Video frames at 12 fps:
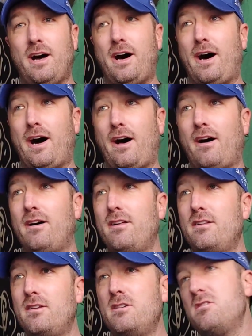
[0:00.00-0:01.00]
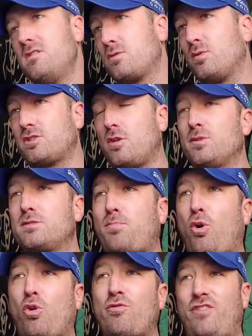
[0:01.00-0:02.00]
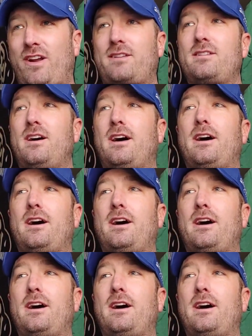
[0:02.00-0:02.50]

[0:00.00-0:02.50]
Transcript: Uh, this one's almost perfect.